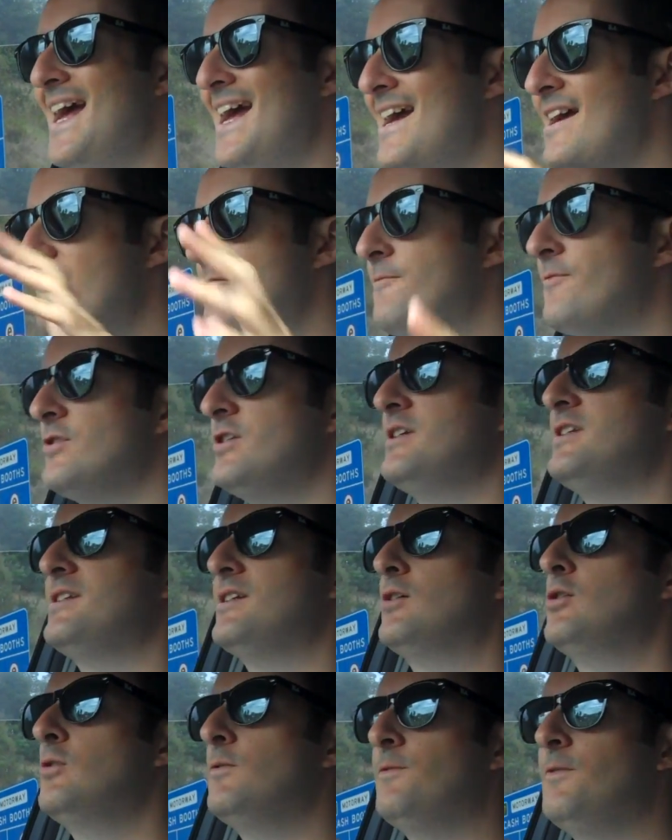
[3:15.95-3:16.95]
every
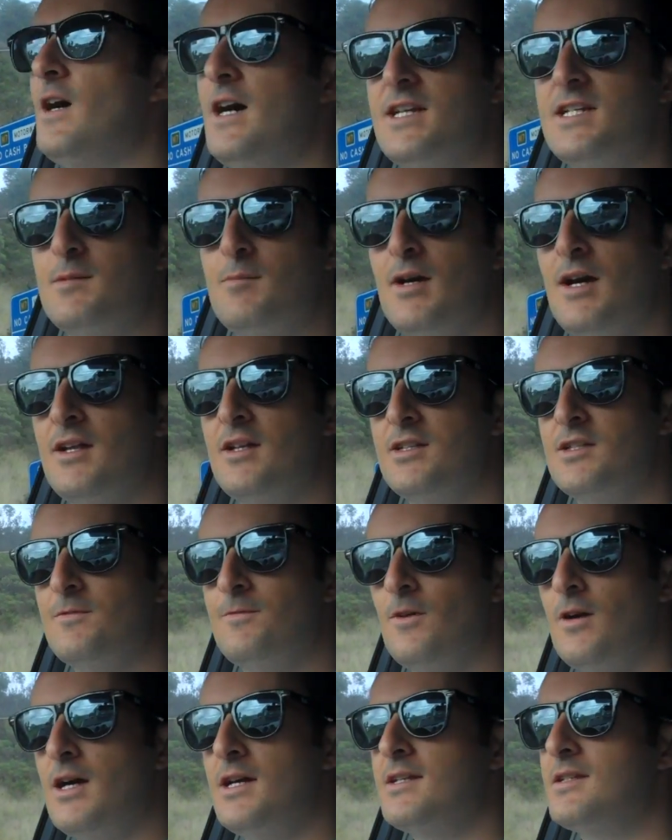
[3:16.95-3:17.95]
single visor mounted
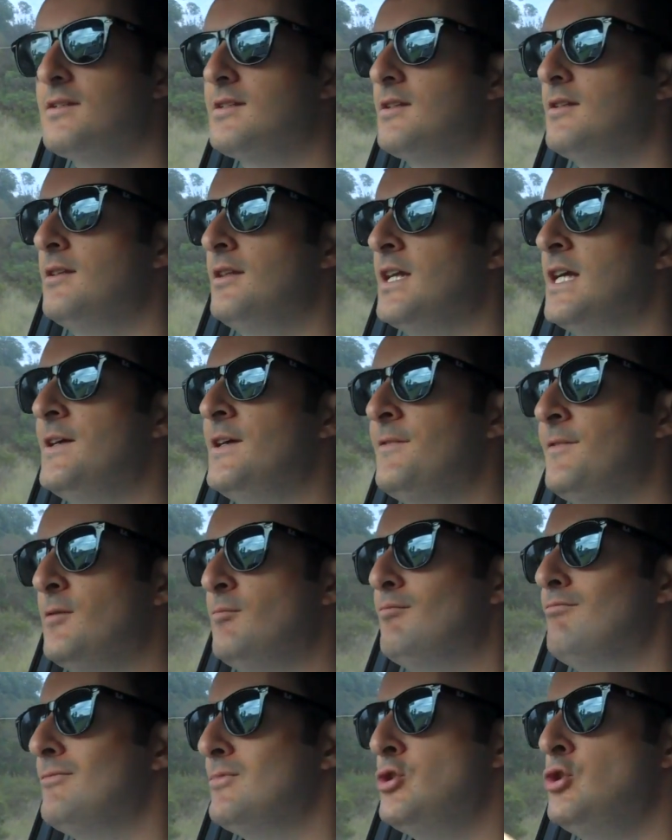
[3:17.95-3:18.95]
device that I ever